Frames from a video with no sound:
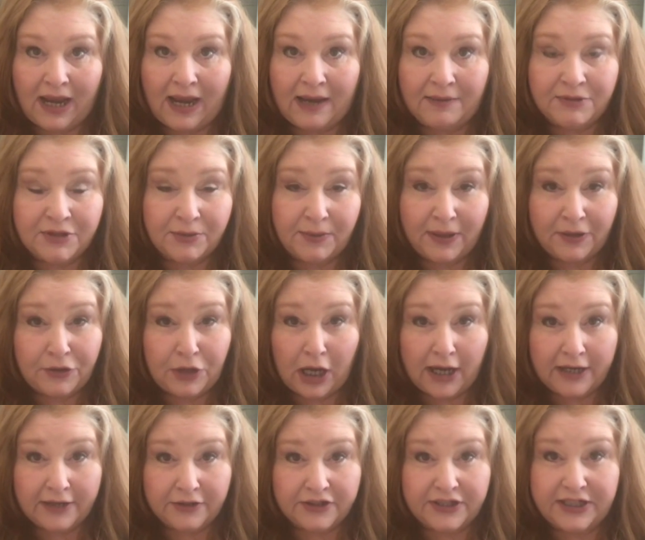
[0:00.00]
I was around
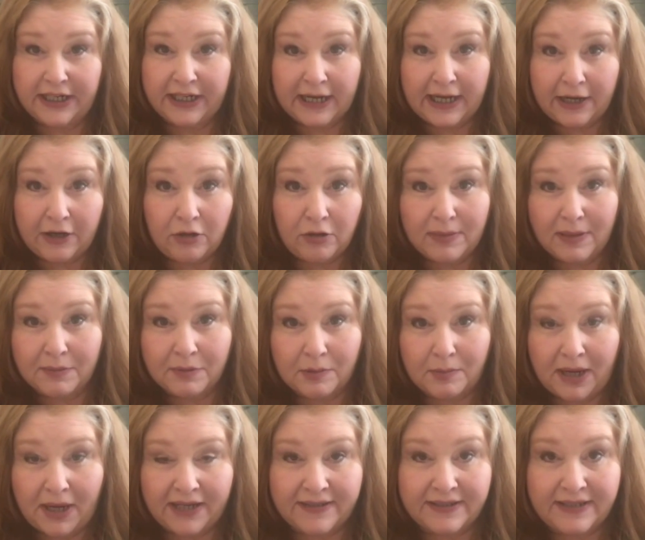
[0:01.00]
9 or 10. I don't
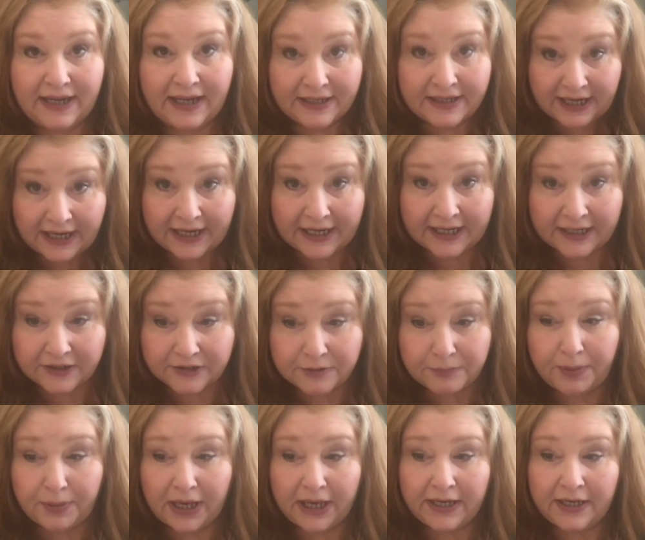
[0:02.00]
remember my exact
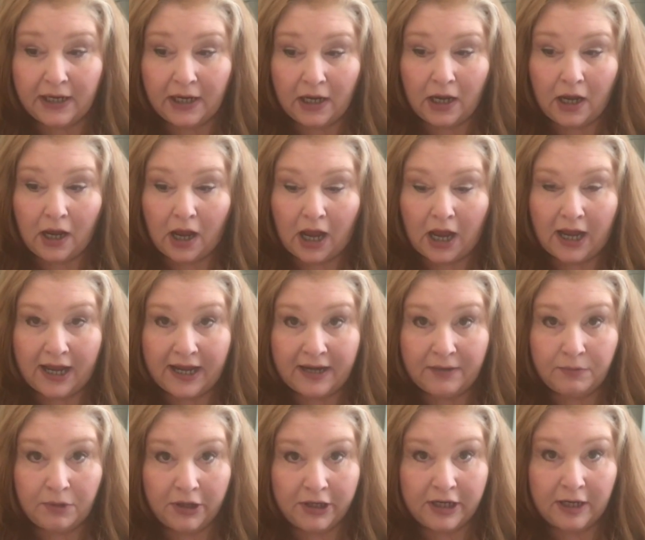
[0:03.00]
age, but
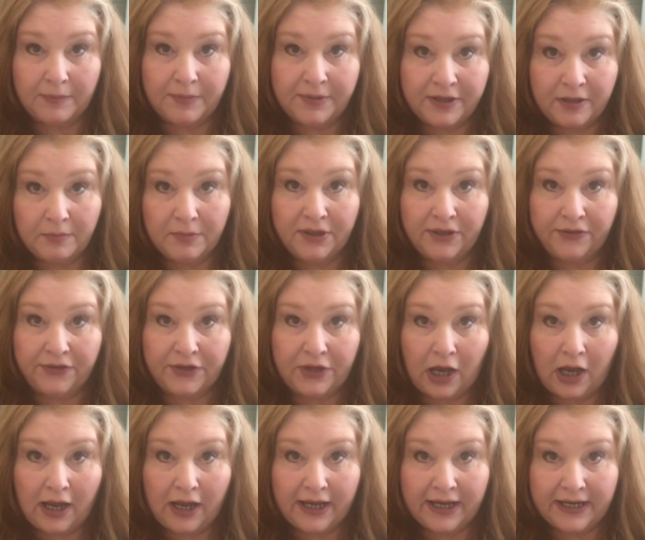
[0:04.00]
I woke up in the middle of the
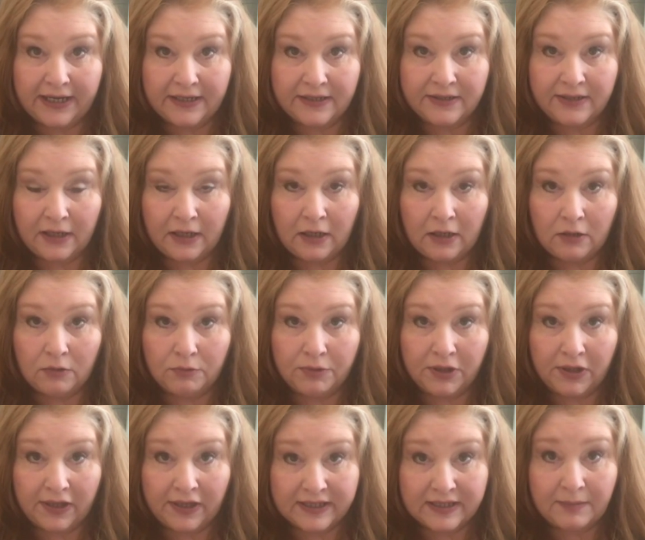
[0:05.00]
night
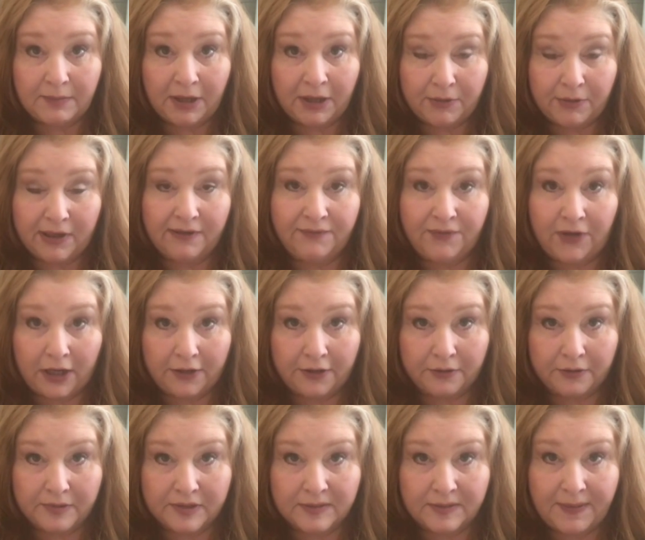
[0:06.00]
realizing my
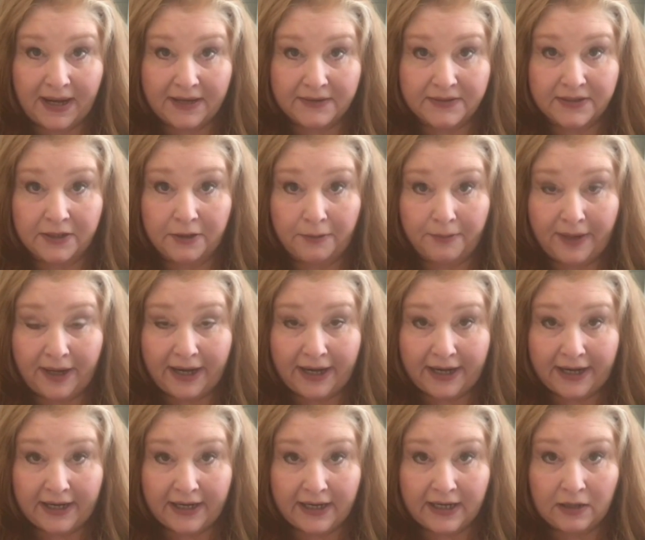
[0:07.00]
grandfather was passing
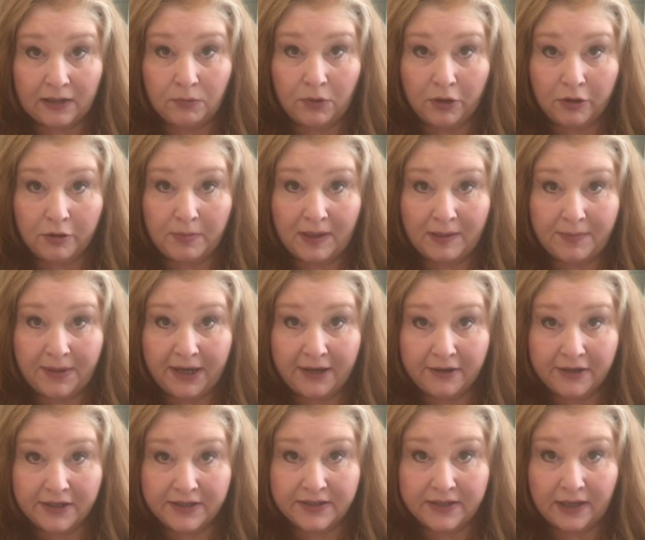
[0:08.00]
away, and woke my
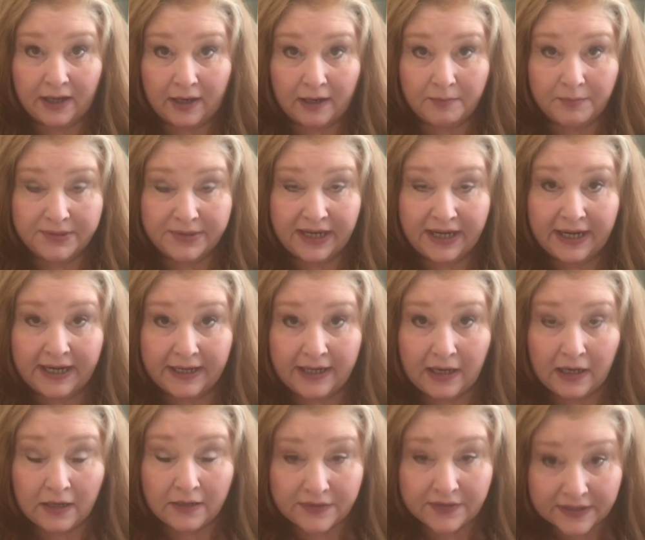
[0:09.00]
parents up
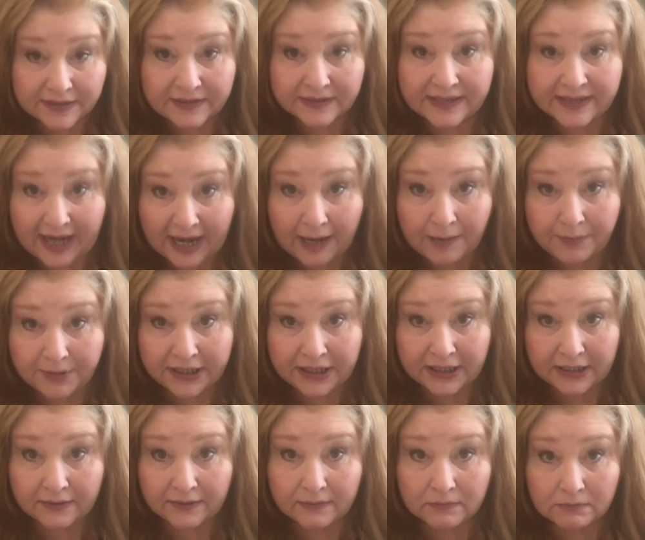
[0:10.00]
saying, this is
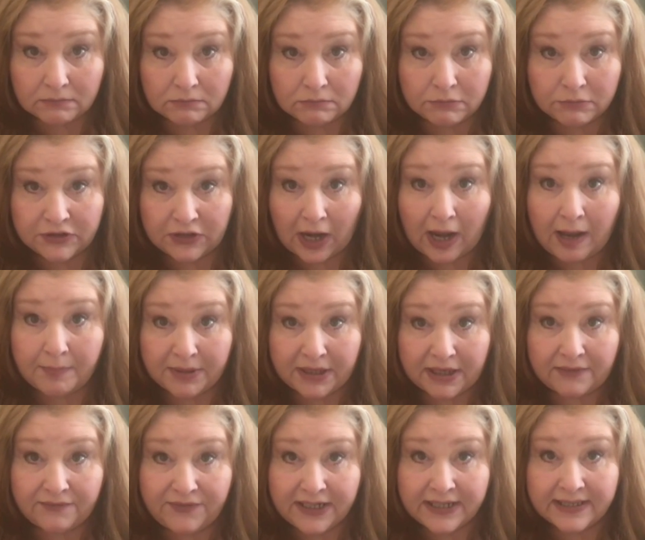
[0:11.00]
happening, stop
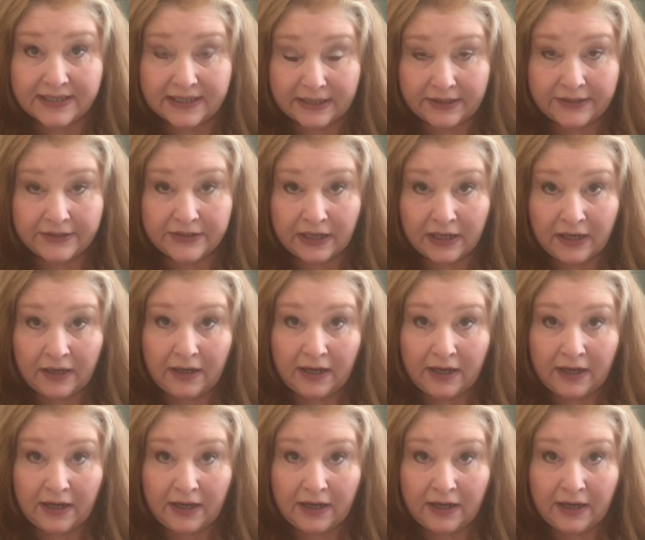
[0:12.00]
it, fix it.